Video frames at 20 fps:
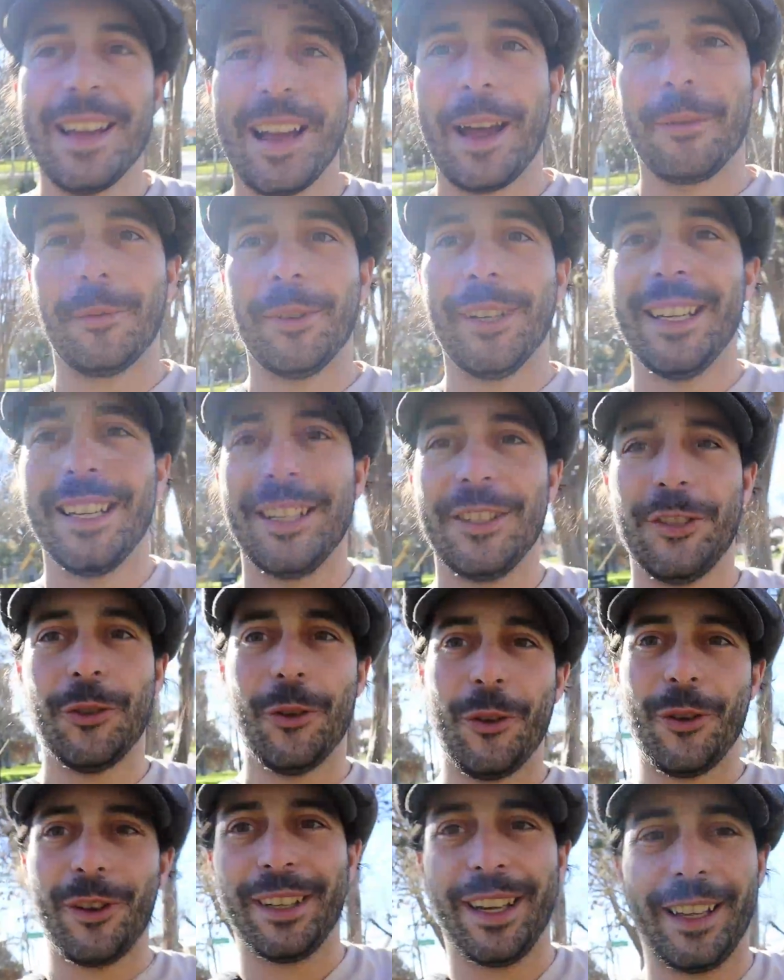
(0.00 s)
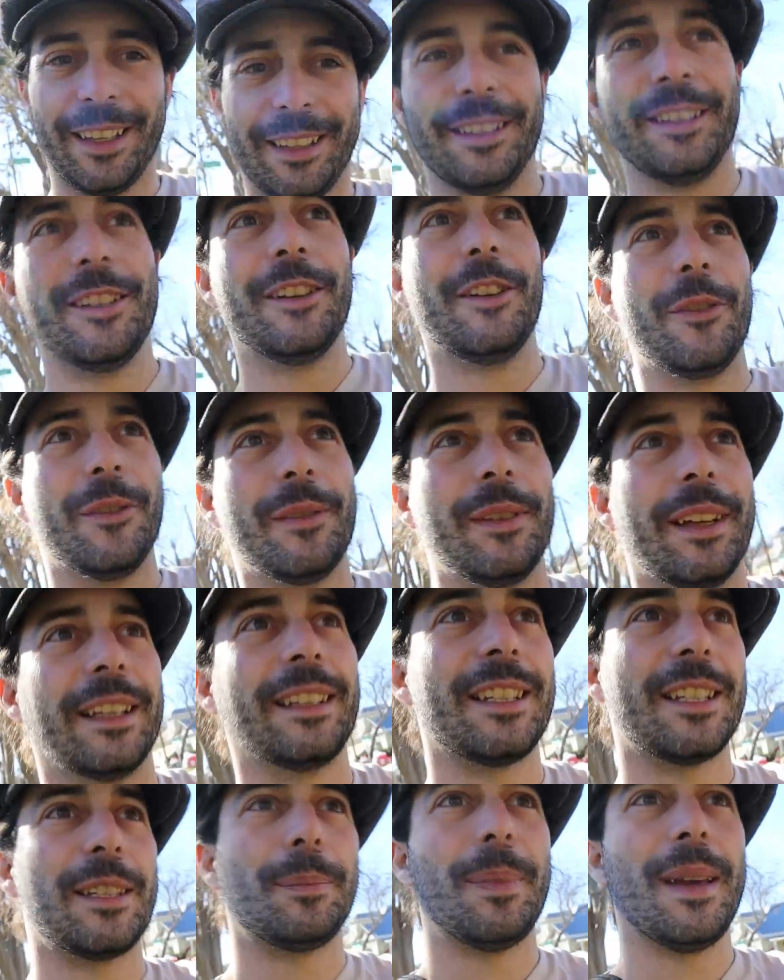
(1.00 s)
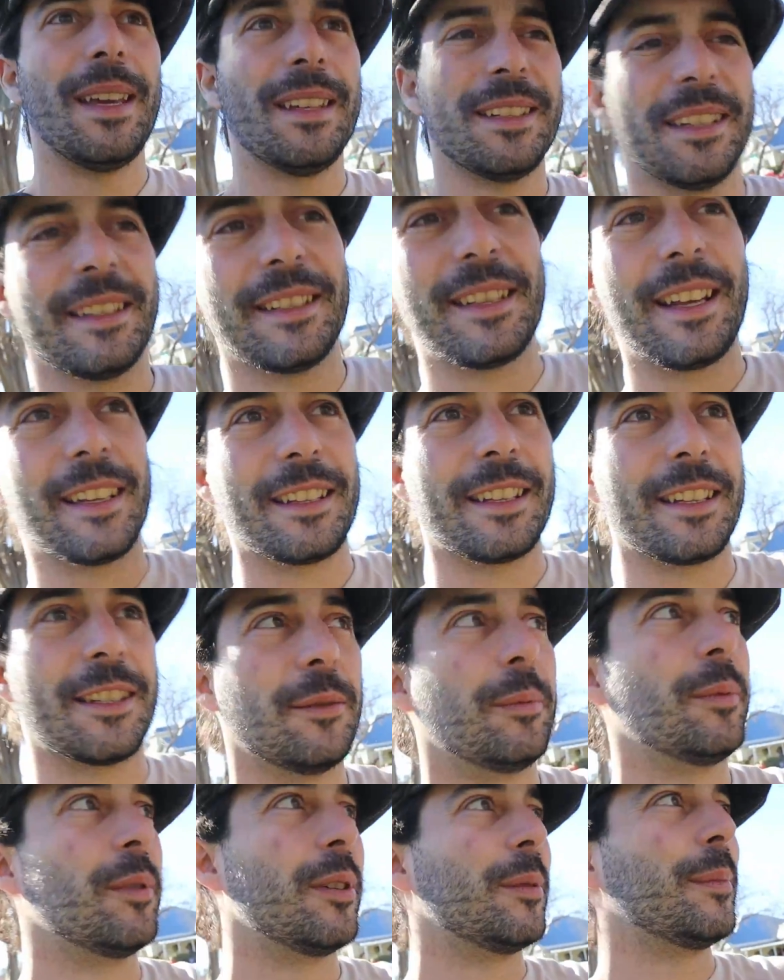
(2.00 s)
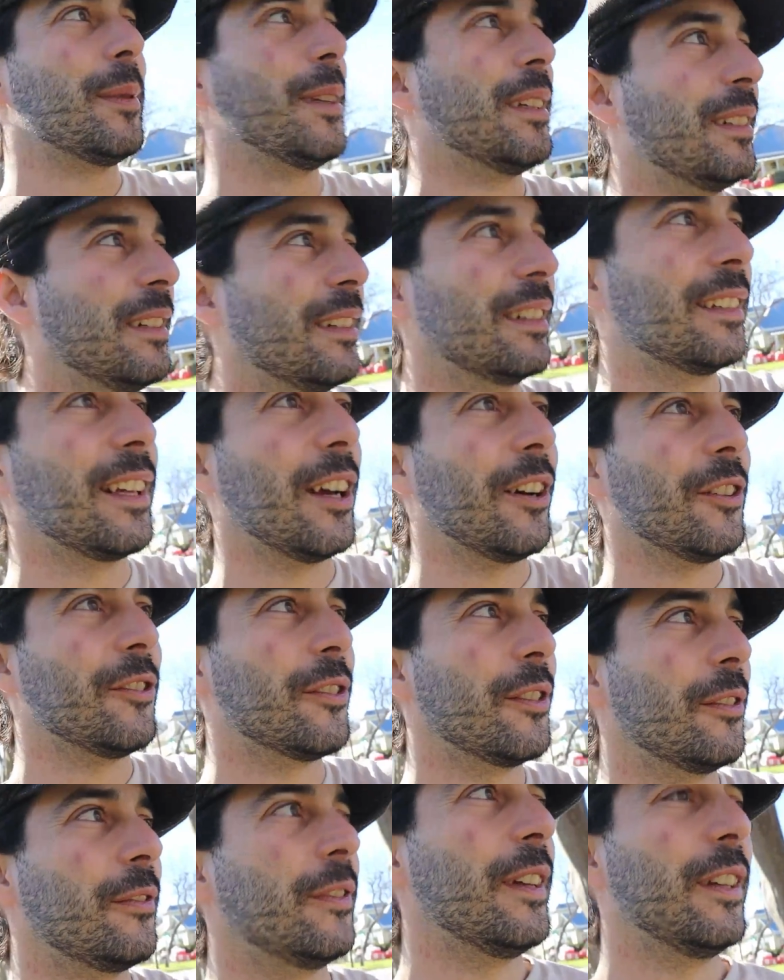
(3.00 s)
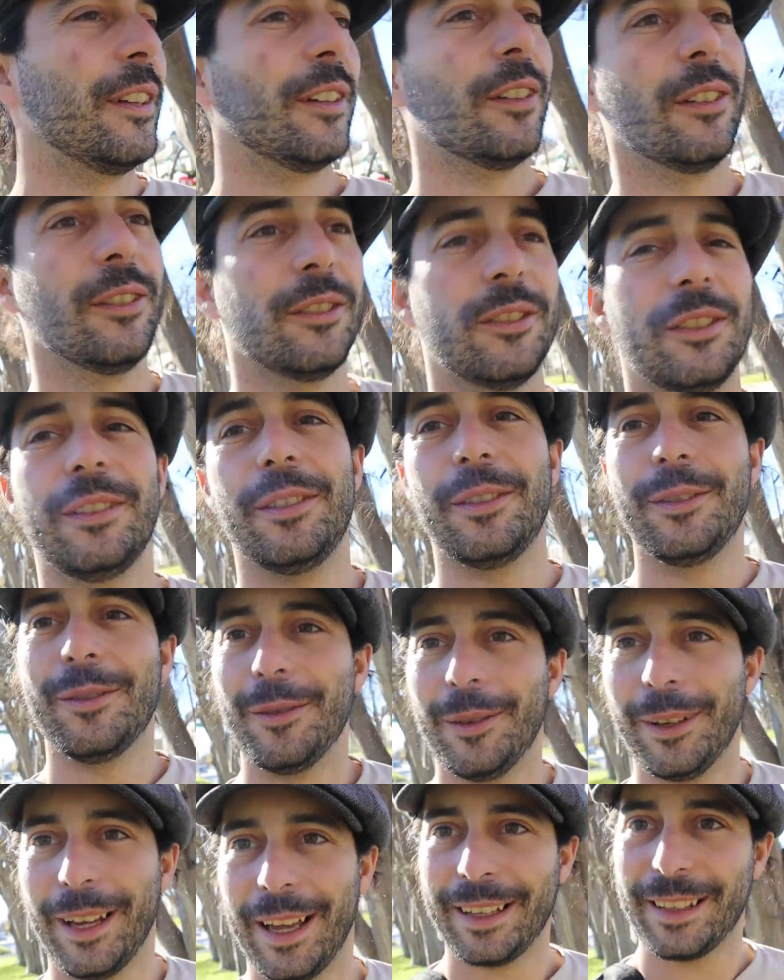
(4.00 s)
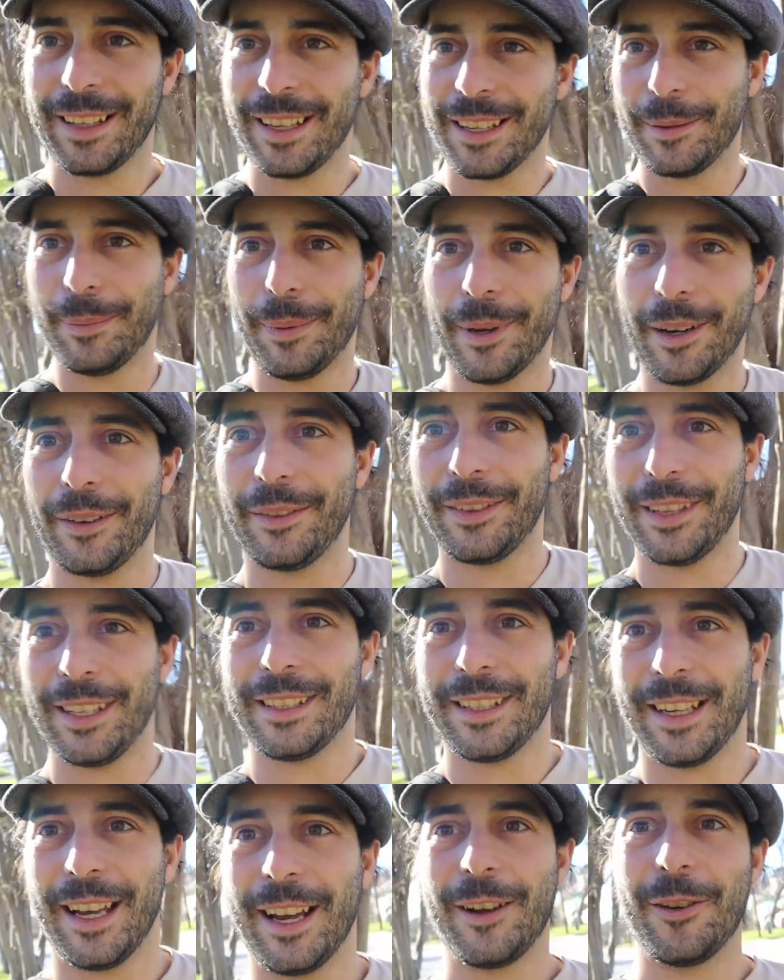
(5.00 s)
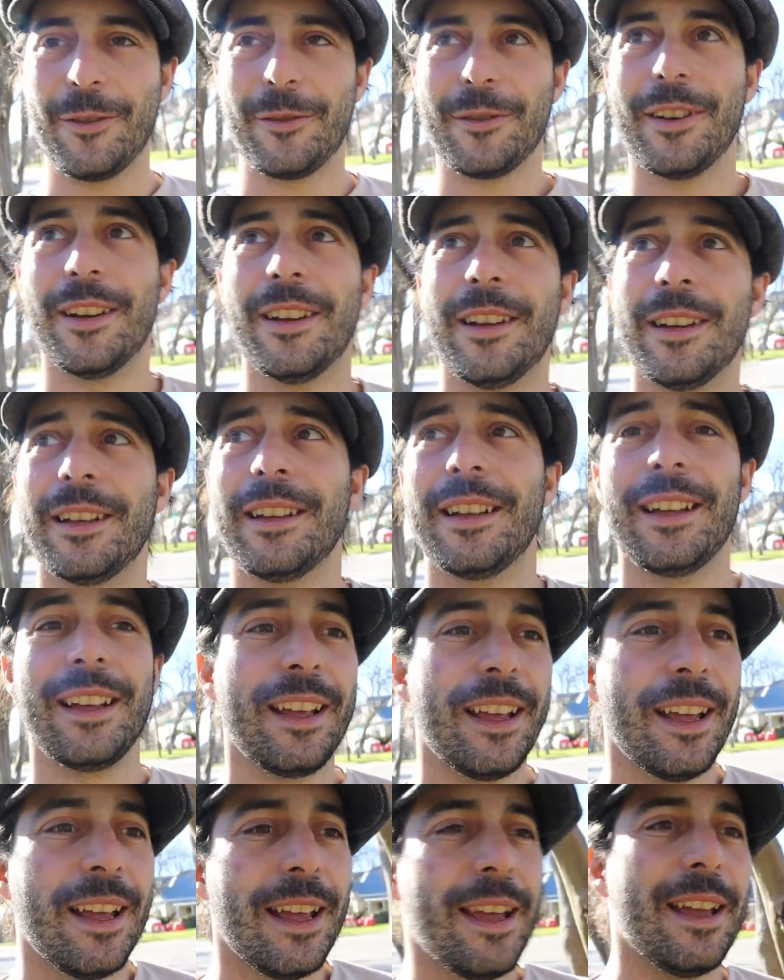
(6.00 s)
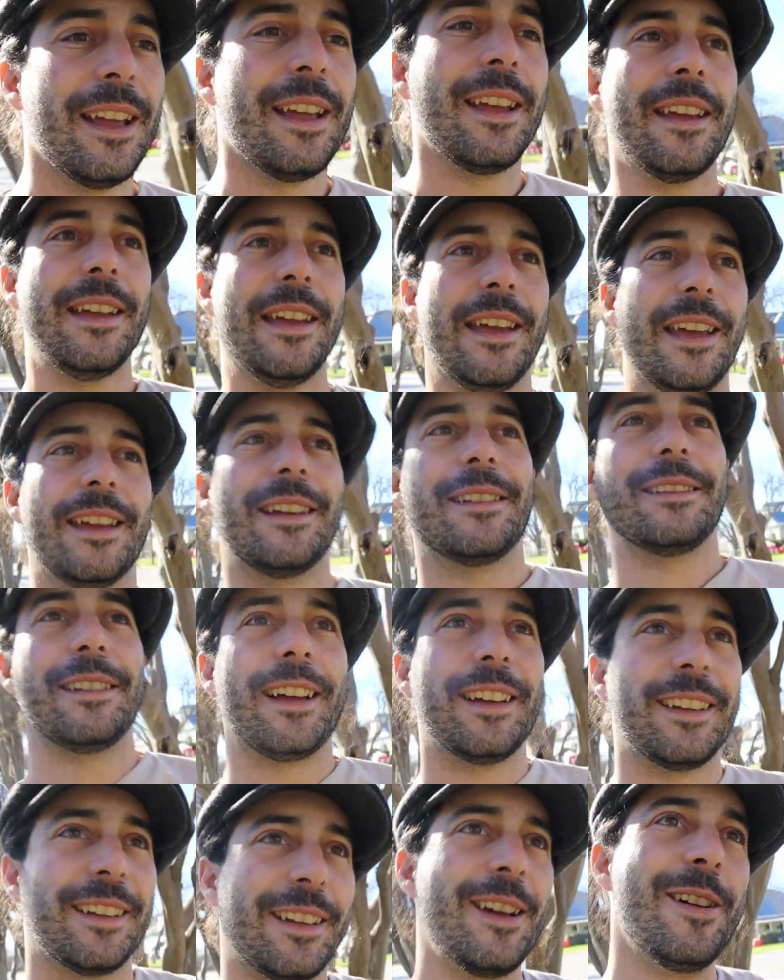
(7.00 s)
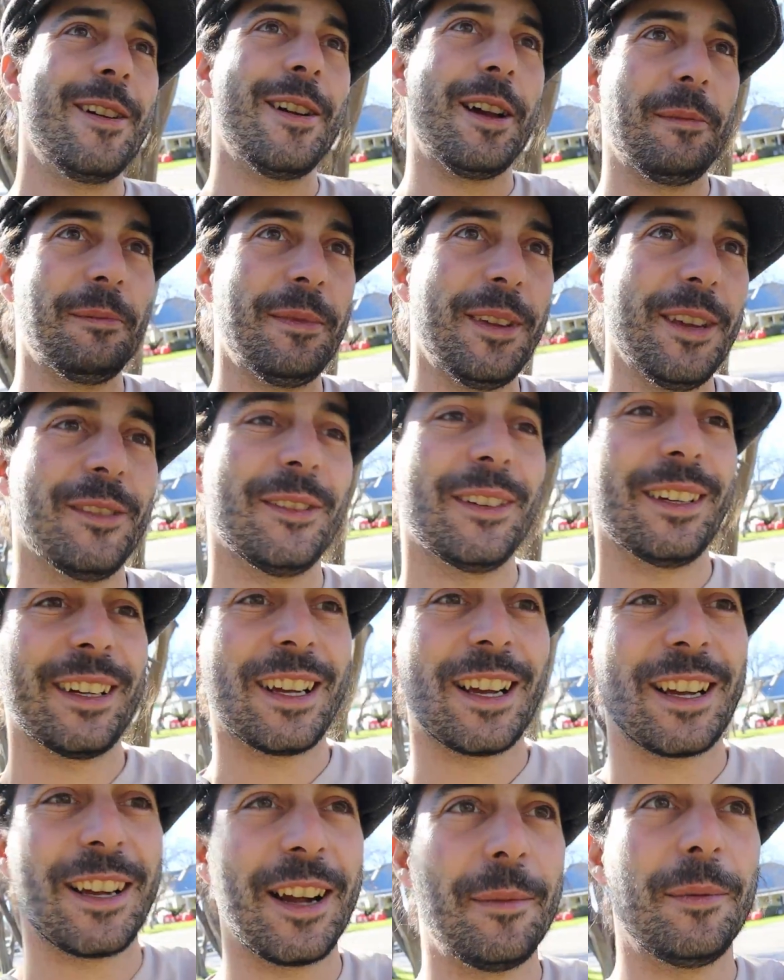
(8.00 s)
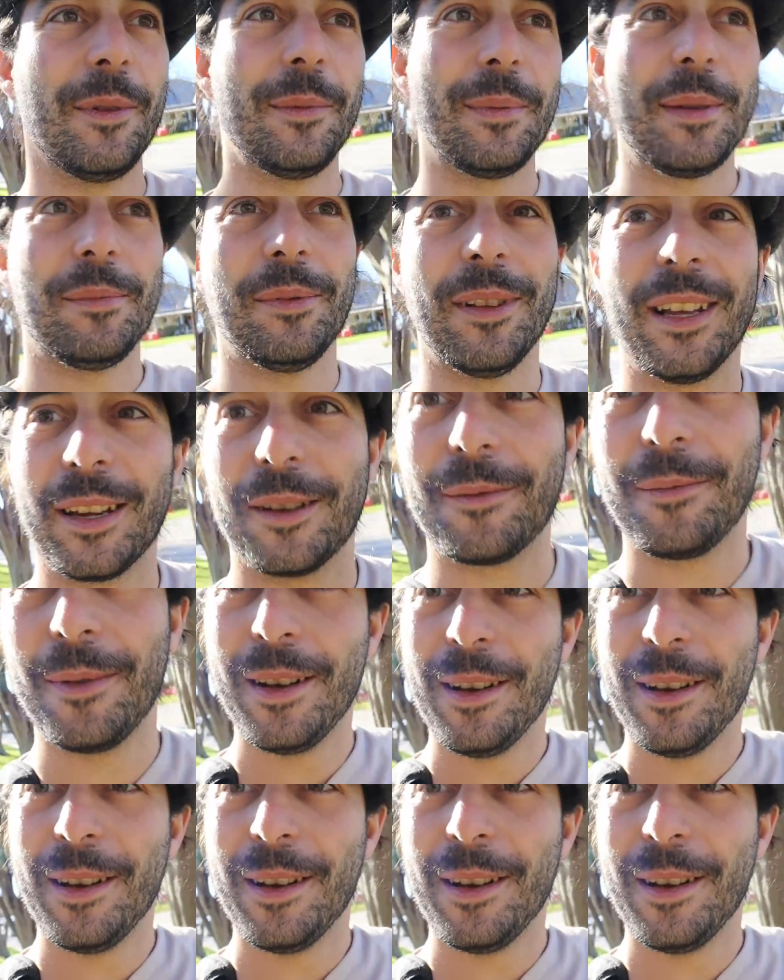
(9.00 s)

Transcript: I'm really enjoying like the spaces, like the suburban country feel to like this part of the town. Like I'm hearing like a couple of people like